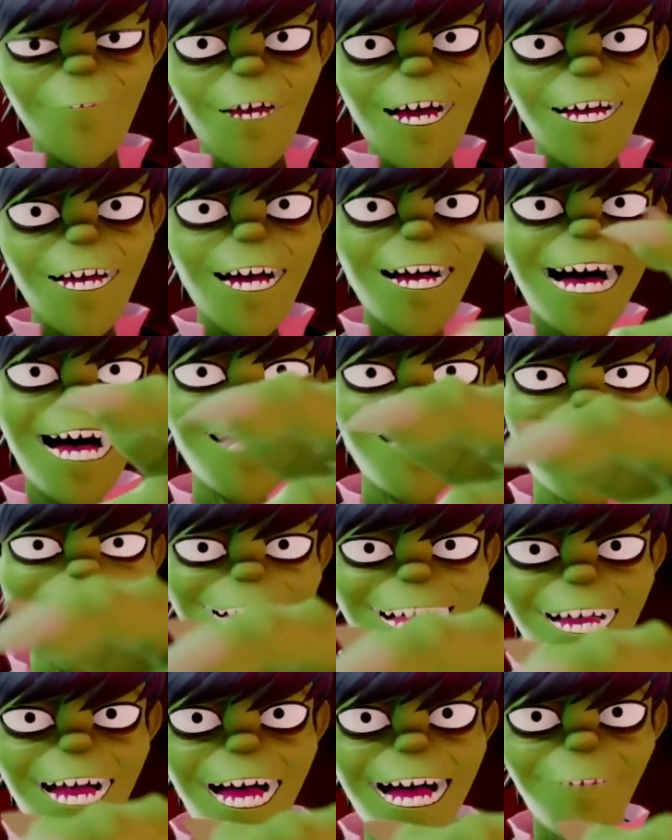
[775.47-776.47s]
bit slow
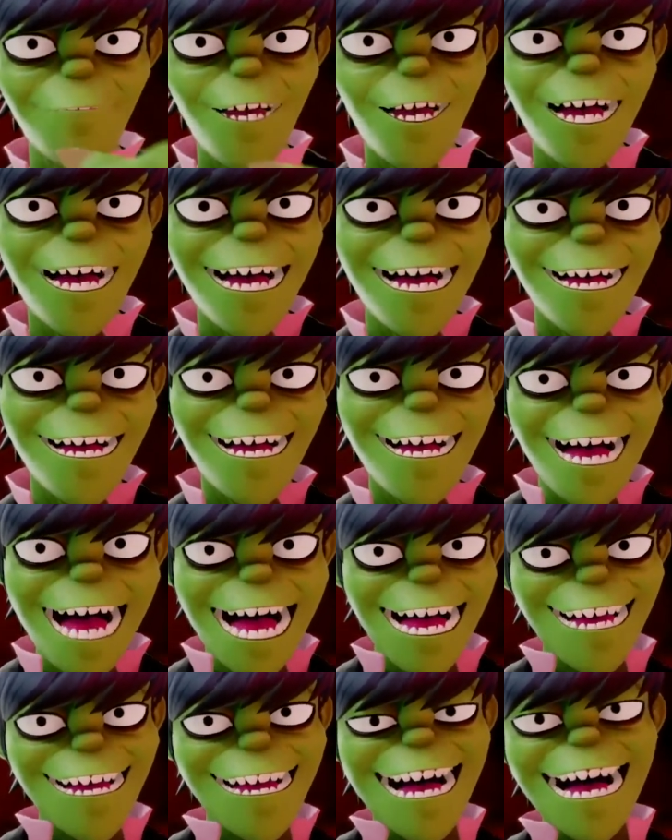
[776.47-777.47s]
in the cheap seats.
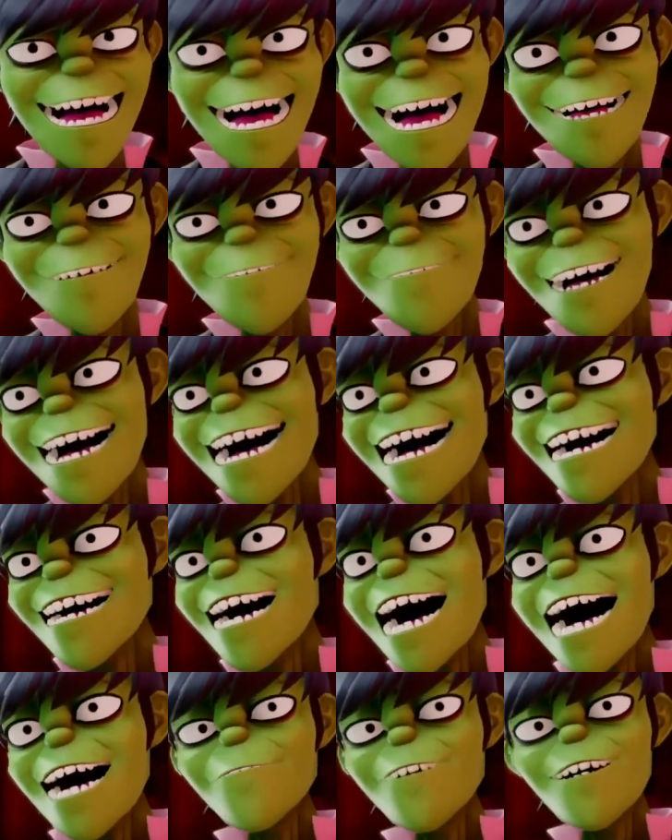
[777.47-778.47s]
Time,
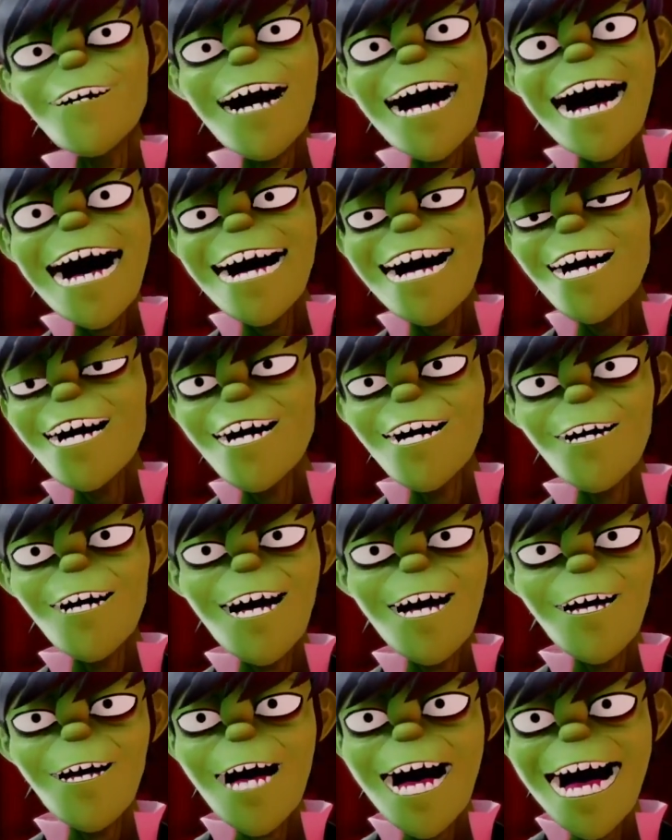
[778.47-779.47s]
time flies
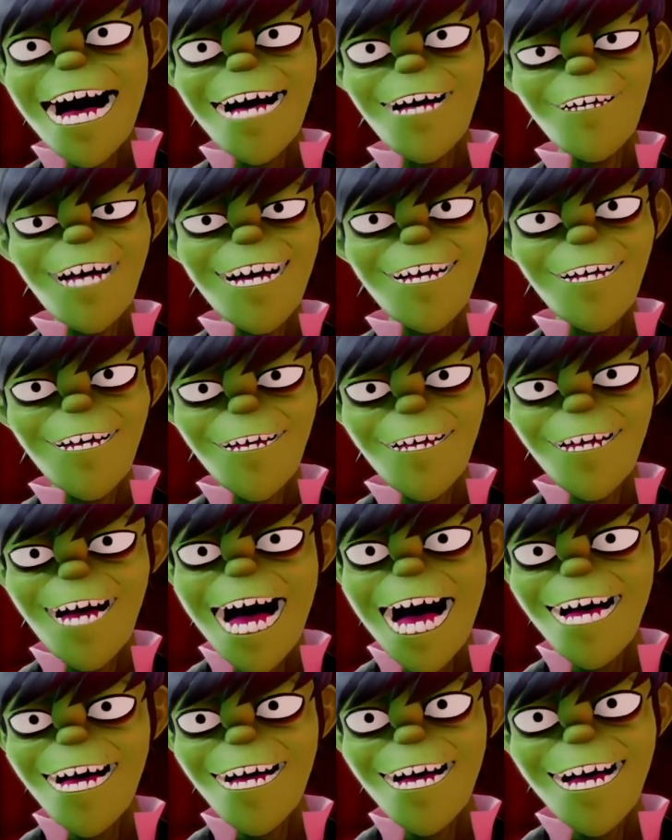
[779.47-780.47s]
when you're having
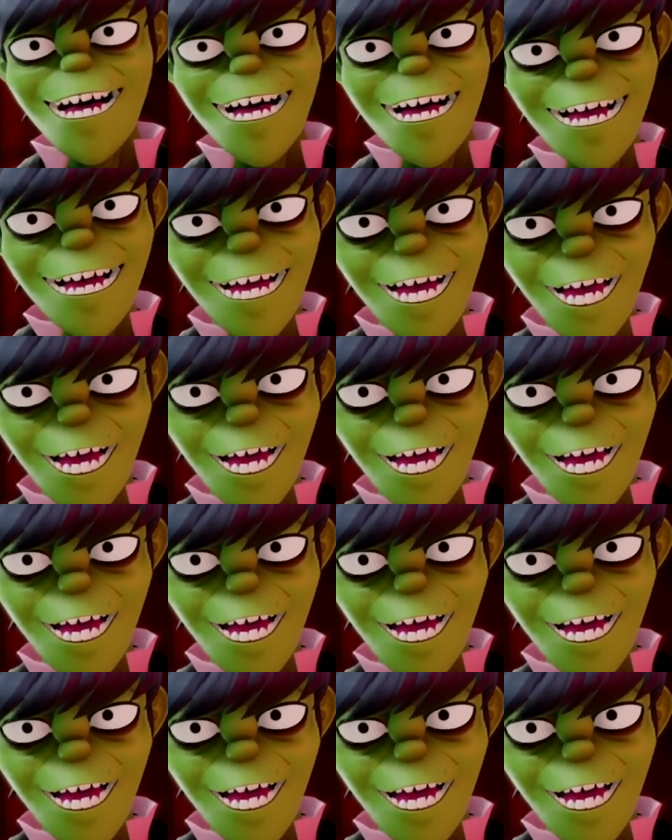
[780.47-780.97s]
fun.